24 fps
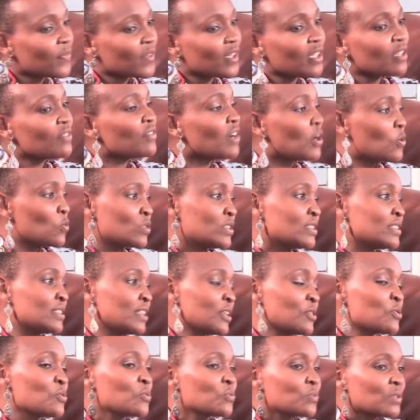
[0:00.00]
If I would
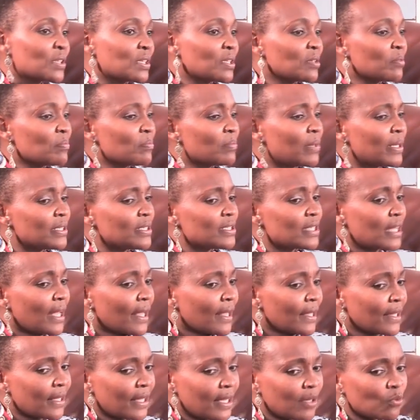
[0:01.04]
settle with them, but
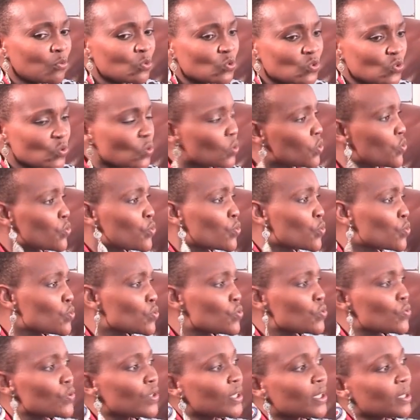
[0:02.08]
I was not
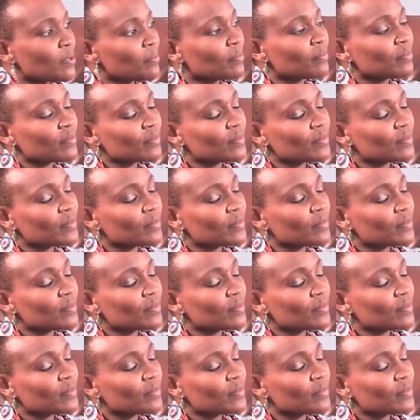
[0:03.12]
drawn to them,